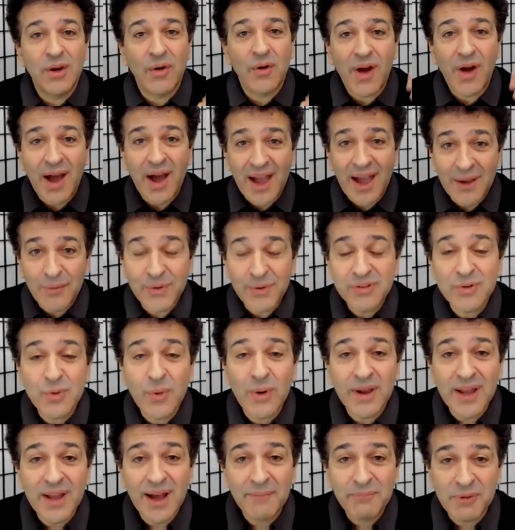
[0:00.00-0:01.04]
I was
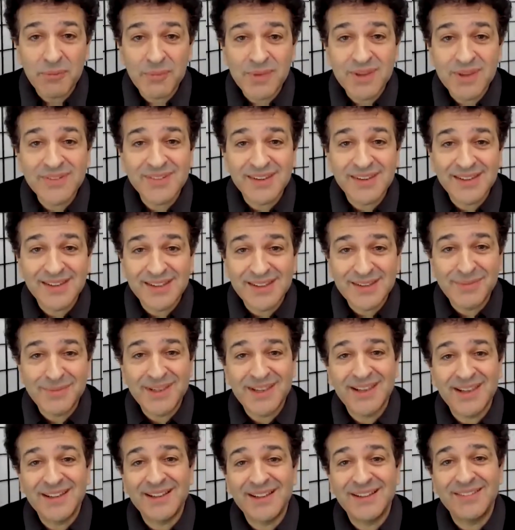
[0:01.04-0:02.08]
quite optimistic in the
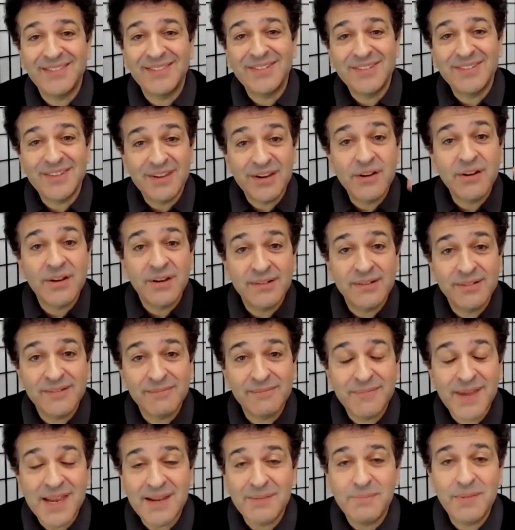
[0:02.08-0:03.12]
beginning of this year, and
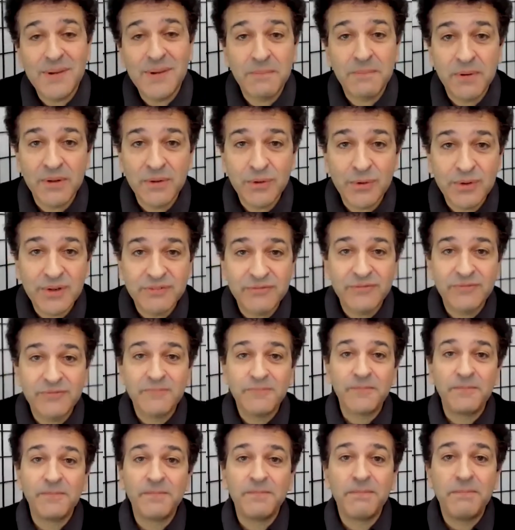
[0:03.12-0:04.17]
many people who have
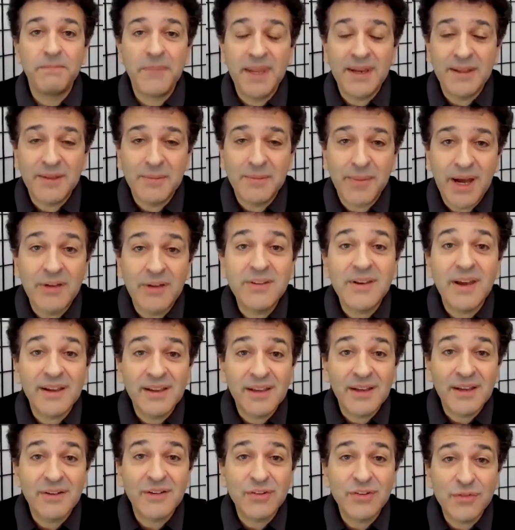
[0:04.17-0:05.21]
been in the
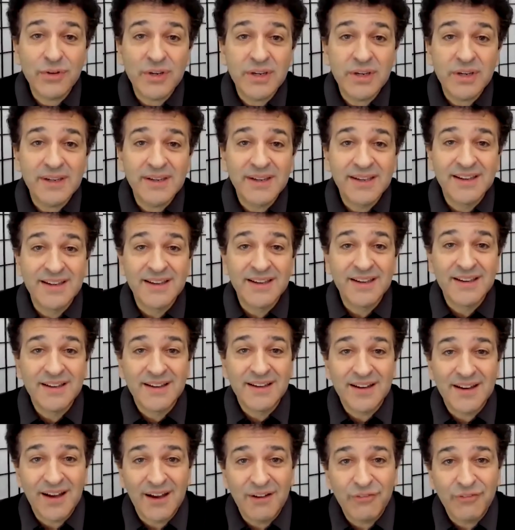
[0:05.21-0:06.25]
biotech industry
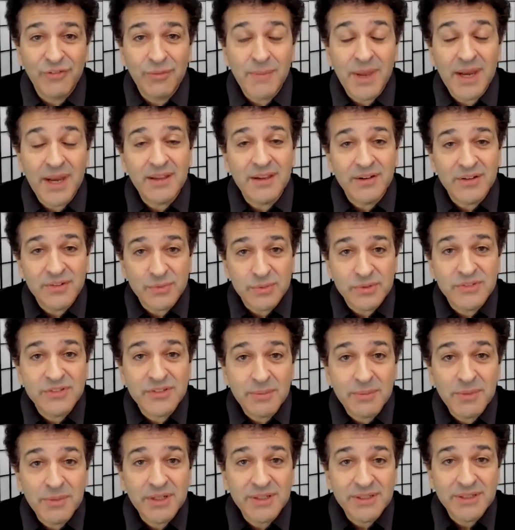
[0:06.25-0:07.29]
for many years were
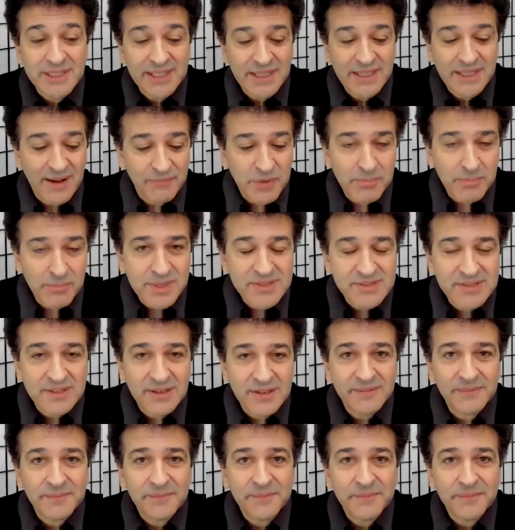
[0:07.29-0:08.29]
similarly optimistic,